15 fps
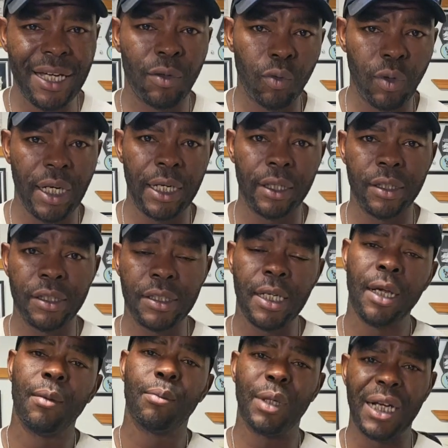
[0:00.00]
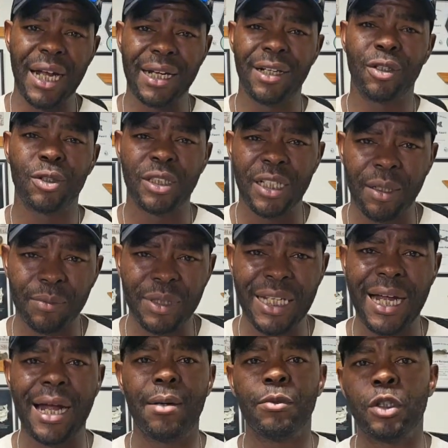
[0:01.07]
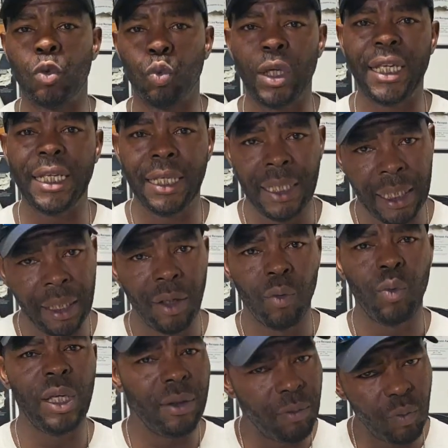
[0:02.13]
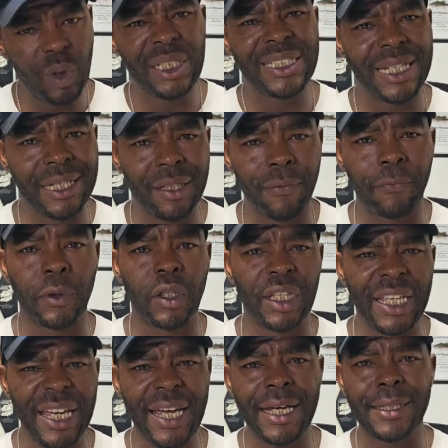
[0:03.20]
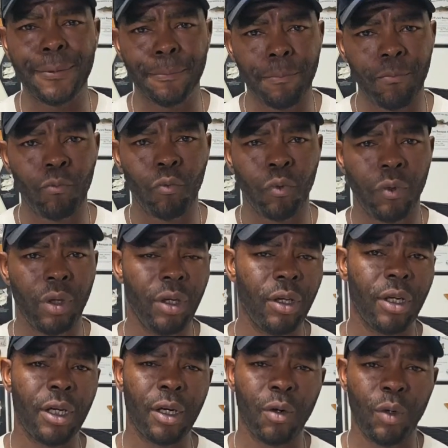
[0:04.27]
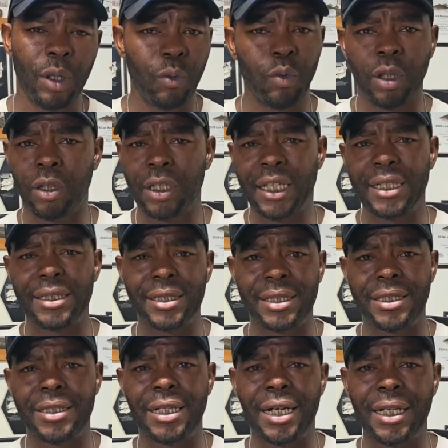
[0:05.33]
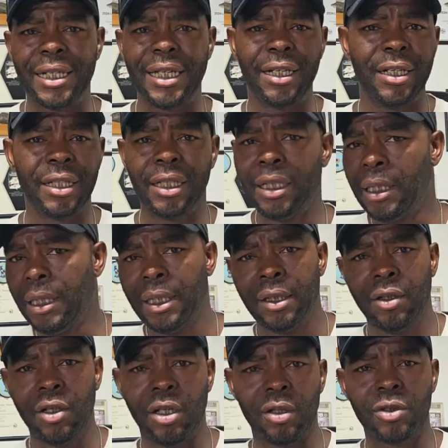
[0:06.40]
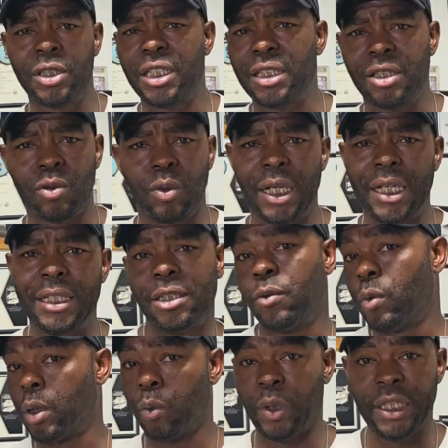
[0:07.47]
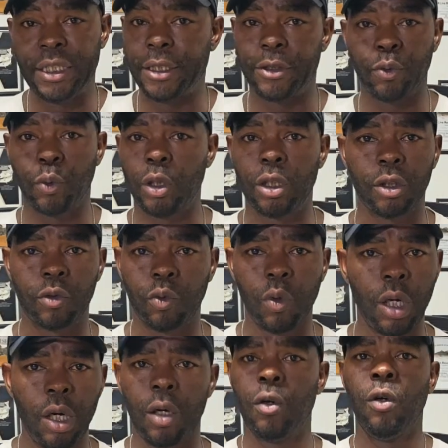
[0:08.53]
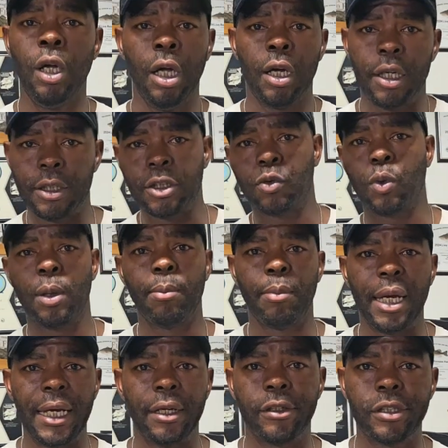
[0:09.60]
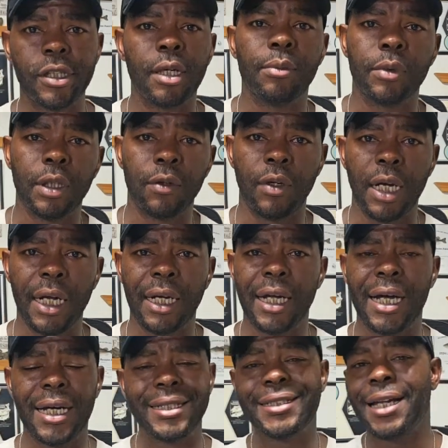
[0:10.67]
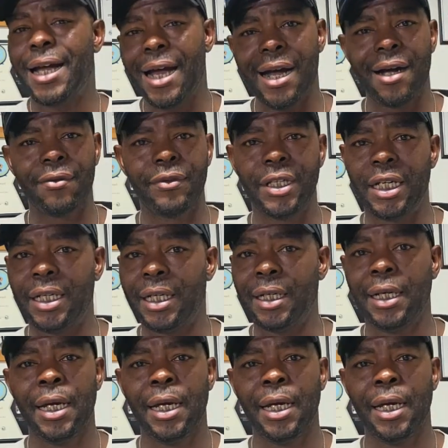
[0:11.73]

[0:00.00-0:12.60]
ringers, but I know sometimes we tend to forget, you know, and we'll get stuck in a, you know, situation where we just want to throw a swim bait or something, right, guys? I've done it.